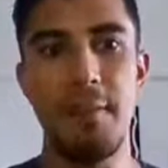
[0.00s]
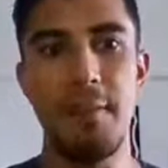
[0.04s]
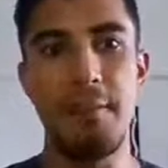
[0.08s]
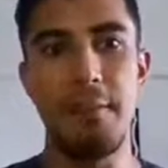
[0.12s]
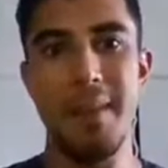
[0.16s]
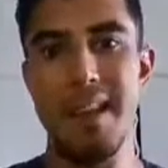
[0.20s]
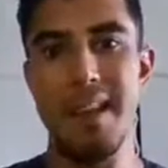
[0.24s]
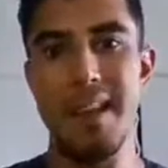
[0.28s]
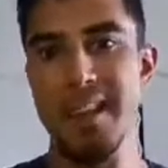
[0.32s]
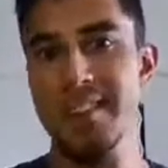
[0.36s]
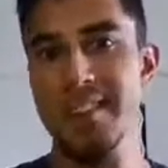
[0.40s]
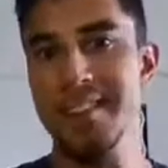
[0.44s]

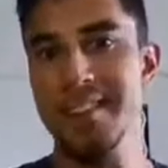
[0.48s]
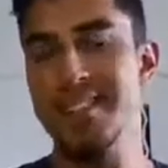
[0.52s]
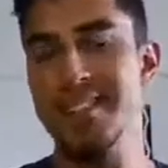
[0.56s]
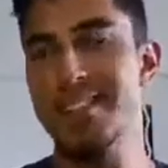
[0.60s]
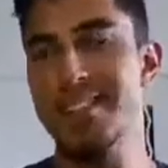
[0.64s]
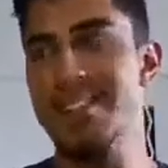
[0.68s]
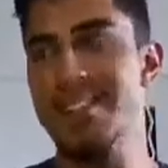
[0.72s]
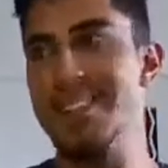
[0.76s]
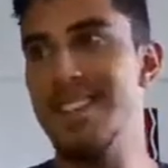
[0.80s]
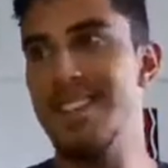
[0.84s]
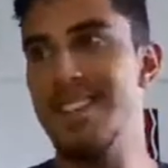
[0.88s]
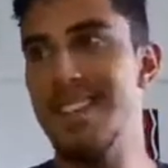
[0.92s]

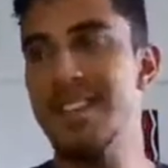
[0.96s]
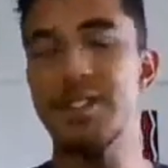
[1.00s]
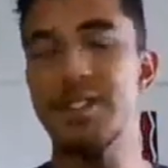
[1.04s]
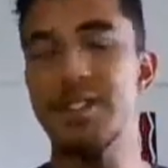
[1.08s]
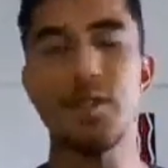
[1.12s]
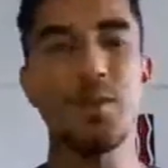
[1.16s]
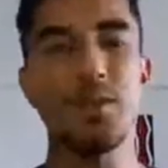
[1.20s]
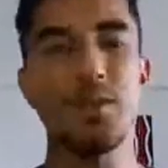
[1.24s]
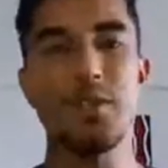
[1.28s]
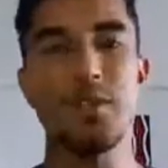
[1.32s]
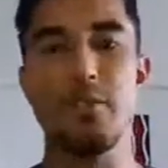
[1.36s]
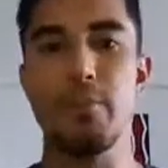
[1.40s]
men's
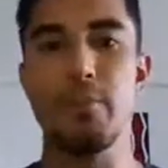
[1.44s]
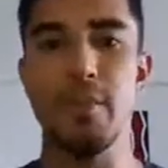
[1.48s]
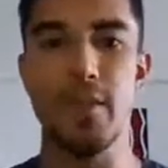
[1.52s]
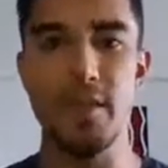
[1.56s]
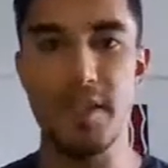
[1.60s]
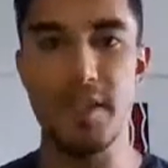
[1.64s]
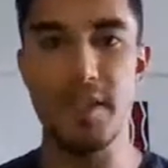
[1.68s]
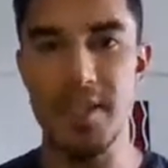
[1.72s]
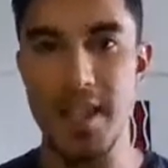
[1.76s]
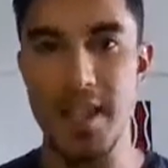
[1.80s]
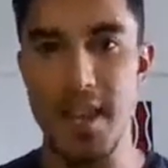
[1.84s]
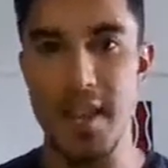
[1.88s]
issues of
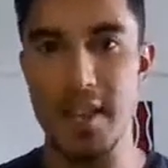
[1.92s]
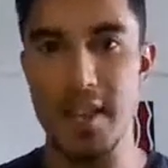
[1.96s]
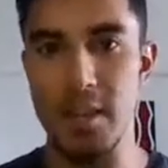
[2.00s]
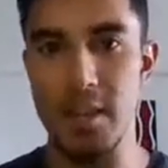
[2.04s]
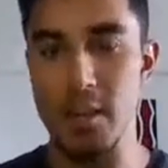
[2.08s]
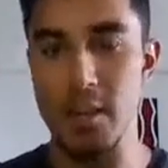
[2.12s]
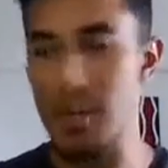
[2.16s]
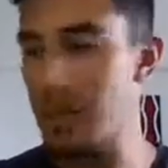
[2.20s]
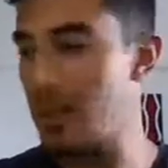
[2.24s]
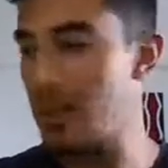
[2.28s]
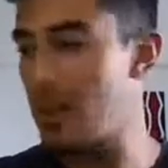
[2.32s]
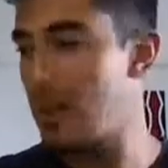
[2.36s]
personality,
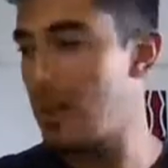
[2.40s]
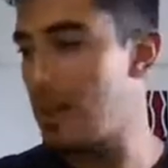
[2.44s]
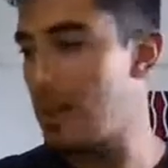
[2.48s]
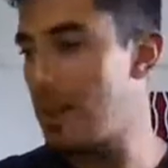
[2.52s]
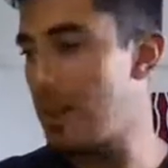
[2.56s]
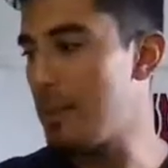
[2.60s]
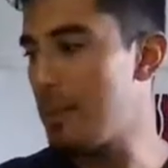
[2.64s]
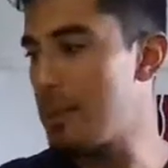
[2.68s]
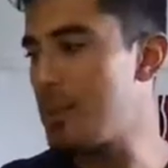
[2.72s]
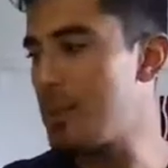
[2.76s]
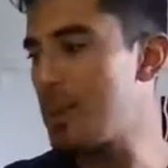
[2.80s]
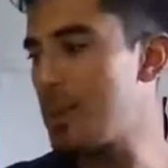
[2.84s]
we could call
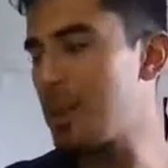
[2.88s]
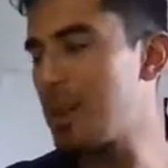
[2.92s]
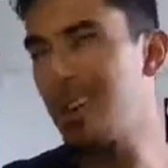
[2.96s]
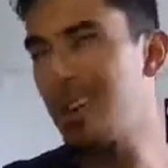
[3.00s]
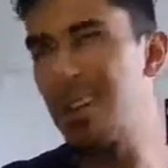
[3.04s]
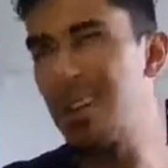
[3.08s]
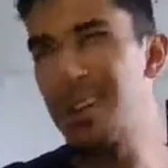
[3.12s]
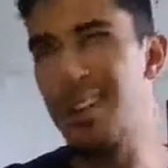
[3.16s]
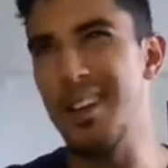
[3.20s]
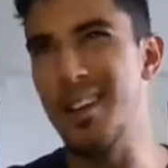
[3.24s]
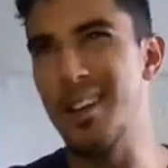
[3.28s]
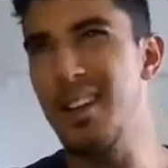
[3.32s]
it. I mean, we
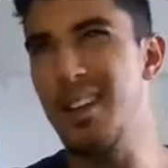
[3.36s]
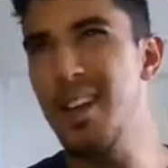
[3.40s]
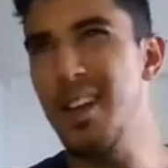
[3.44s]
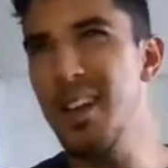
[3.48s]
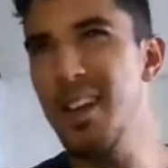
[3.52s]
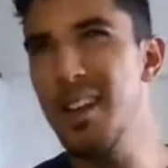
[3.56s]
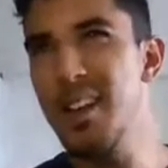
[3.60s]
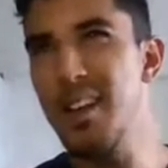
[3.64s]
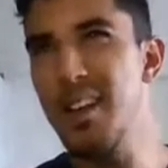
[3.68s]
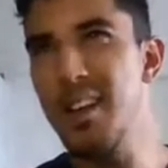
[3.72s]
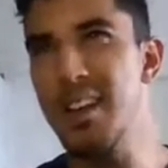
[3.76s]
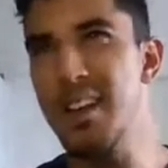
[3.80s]
call it like
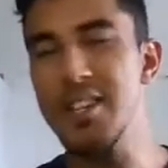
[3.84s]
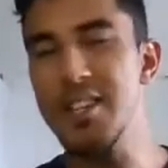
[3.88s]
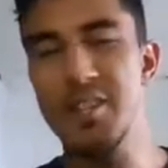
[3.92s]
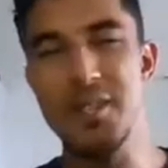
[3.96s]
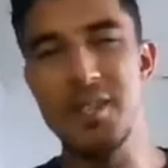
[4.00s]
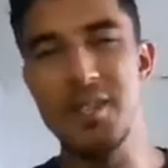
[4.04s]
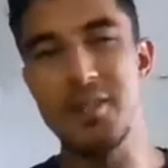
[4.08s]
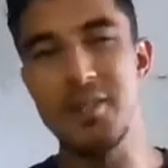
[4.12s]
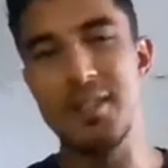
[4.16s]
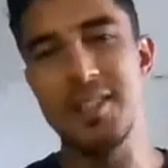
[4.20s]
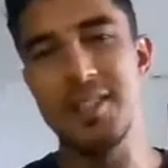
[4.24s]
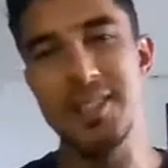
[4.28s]

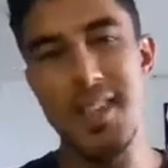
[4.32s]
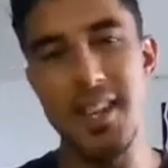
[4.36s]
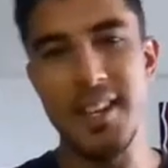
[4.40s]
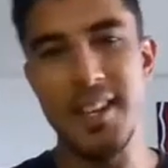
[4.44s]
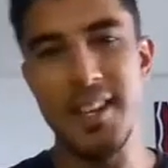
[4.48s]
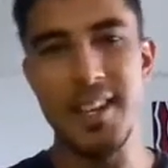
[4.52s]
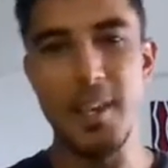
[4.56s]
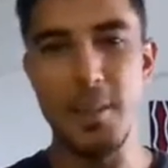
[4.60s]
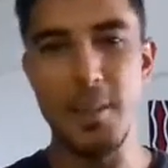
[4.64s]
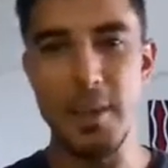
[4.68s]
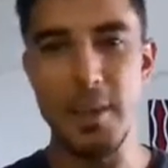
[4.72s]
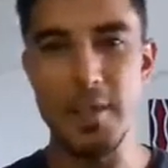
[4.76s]
issues of the
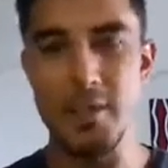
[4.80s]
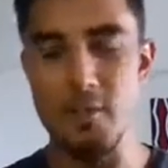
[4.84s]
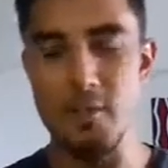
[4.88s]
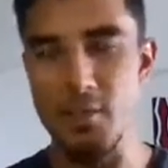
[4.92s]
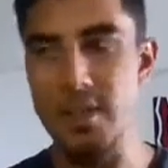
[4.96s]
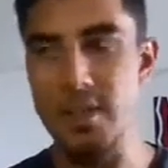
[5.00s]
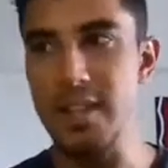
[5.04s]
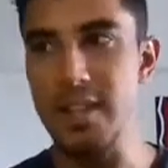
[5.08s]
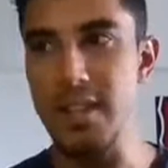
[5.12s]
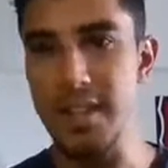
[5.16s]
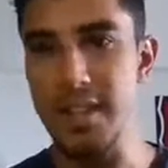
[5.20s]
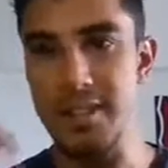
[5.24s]
psyche, but
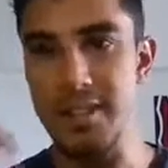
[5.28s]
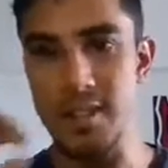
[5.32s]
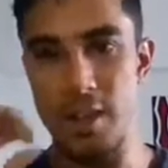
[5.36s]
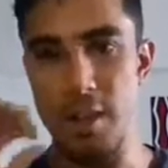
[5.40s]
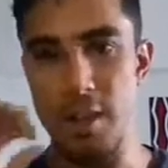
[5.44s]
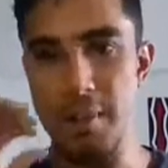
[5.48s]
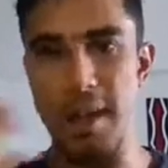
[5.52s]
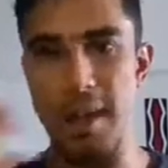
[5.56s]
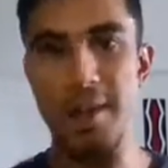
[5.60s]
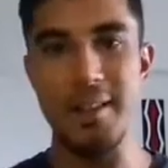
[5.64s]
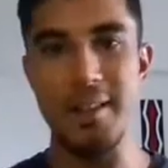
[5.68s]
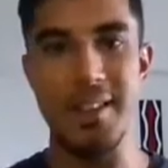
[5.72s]
it's
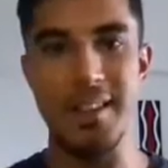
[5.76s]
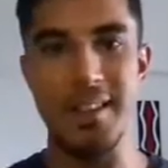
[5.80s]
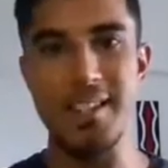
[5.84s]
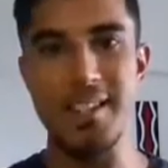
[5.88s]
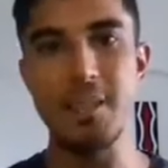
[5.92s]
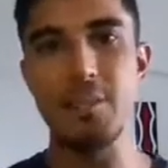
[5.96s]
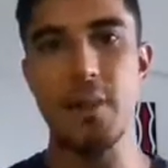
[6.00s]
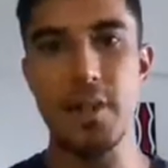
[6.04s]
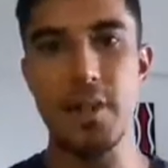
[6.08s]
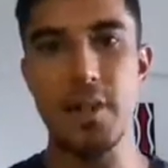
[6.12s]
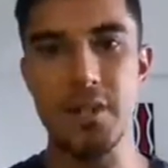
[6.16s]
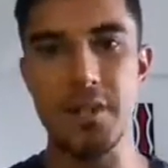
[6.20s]
about the
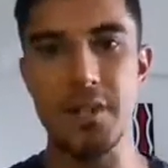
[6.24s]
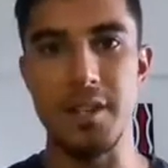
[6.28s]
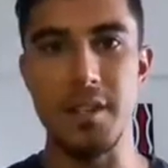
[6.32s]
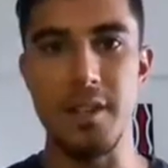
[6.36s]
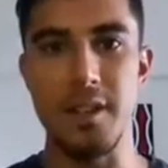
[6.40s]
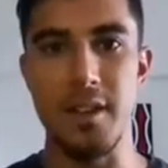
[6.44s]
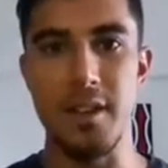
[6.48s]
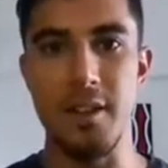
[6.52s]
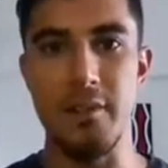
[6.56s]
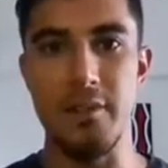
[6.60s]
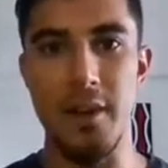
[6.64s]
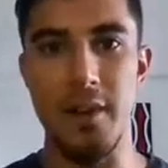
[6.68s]

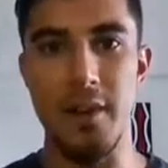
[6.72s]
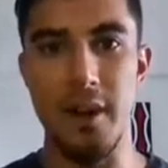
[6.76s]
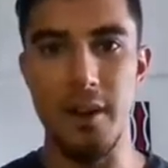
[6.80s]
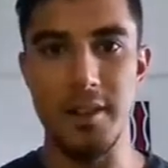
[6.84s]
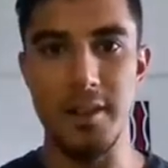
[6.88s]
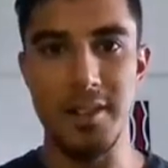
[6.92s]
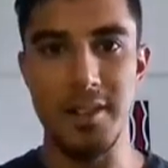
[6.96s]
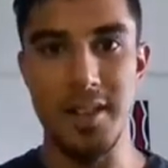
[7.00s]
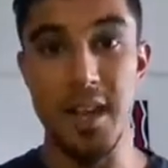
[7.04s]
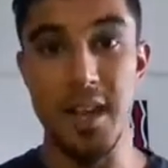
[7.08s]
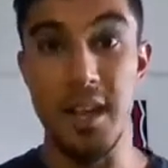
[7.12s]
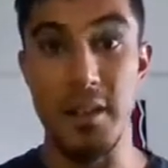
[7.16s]
expression of
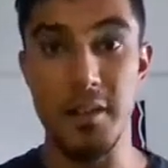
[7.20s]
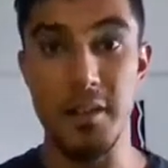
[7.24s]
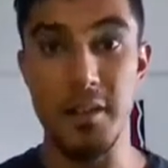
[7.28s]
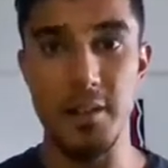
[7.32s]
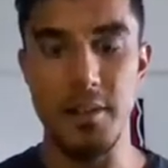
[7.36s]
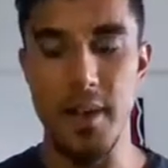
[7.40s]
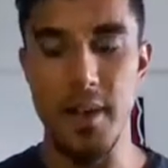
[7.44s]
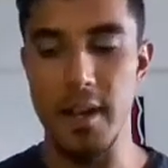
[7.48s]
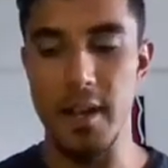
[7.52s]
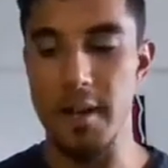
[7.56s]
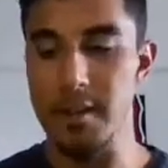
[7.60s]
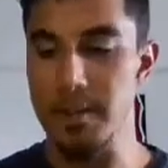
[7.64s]

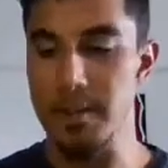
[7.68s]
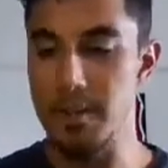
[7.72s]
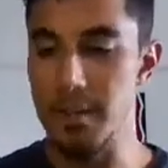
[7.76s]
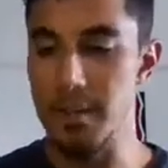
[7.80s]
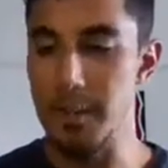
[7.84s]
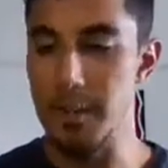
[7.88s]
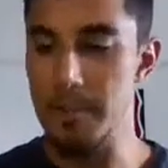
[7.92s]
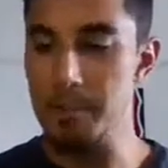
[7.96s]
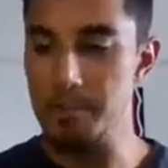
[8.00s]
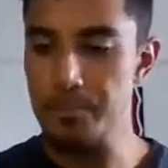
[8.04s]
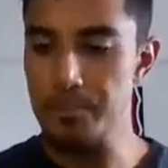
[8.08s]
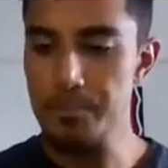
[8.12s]
ourselves, right?
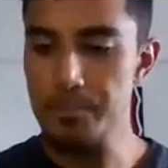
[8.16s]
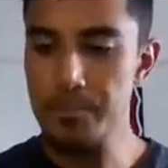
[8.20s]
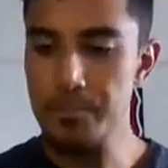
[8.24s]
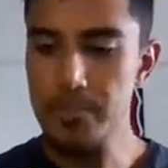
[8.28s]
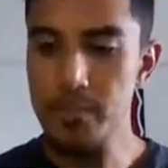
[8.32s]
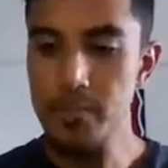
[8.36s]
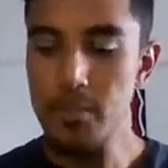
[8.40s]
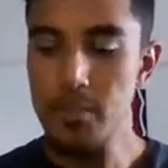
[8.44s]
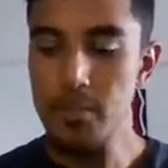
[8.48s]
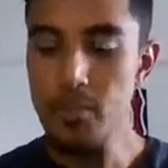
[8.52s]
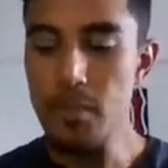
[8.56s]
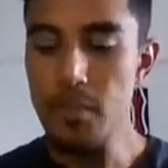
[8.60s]
So
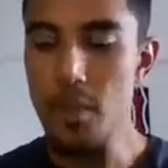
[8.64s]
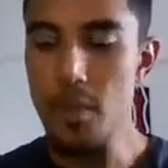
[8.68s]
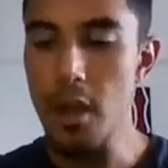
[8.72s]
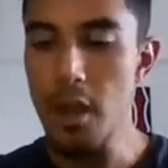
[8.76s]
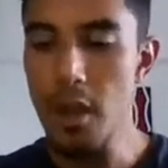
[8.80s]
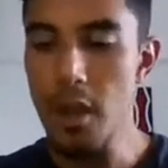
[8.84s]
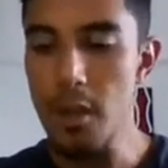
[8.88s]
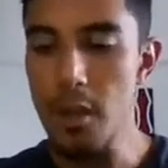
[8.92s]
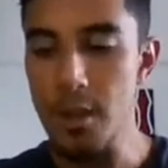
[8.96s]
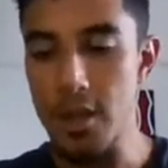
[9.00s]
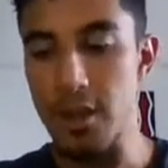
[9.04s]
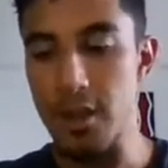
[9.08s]

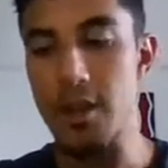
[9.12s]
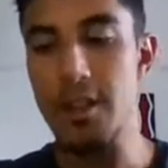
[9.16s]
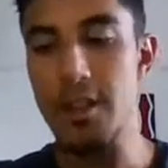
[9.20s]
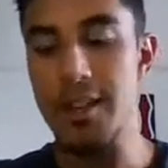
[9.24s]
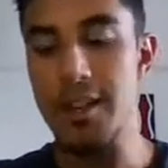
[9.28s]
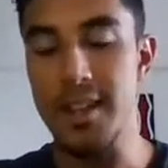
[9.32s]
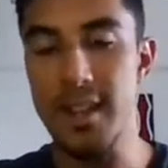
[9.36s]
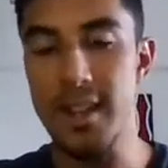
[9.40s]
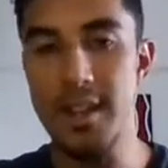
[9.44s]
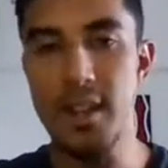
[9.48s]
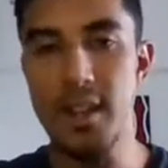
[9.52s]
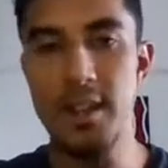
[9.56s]
we could call
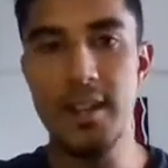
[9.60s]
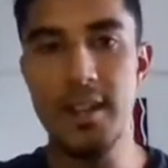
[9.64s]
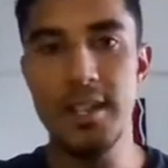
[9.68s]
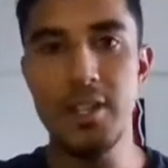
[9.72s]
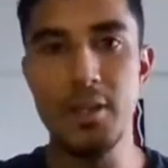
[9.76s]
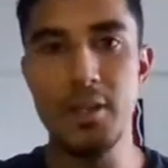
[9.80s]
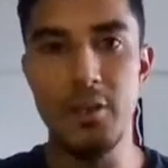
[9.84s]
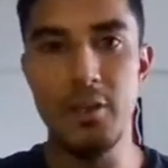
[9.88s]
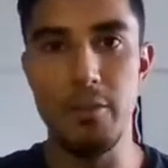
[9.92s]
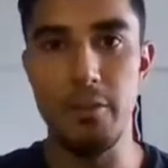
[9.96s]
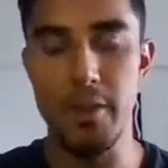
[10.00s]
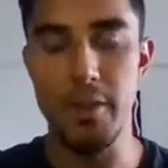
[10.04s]
it an
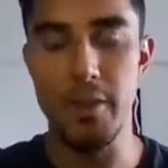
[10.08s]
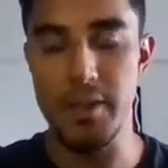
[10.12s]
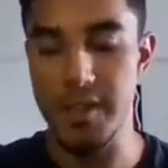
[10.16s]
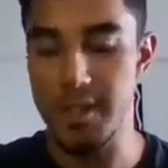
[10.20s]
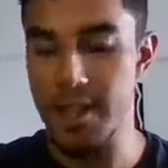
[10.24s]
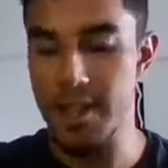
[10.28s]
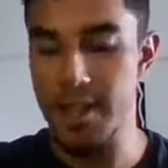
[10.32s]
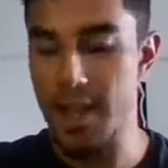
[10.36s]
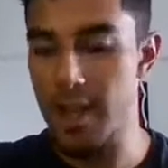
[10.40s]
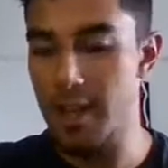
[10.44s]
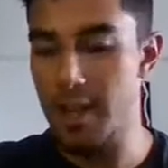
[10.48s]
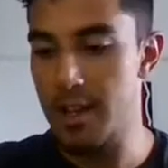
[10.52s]
issue of
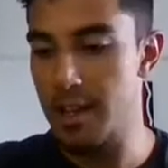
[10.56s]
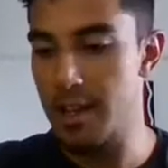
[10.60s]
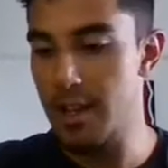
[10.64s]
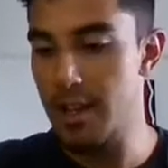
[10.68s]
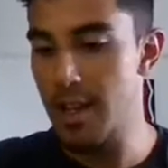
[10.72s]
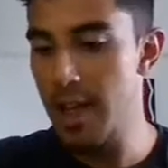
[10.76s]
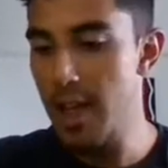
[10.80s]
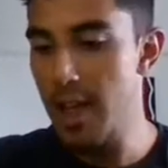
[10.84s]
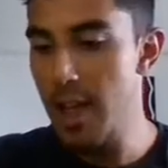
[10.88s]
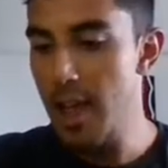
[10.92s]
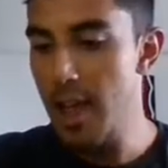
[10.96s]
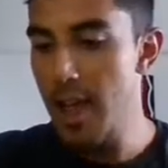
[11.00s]
personality.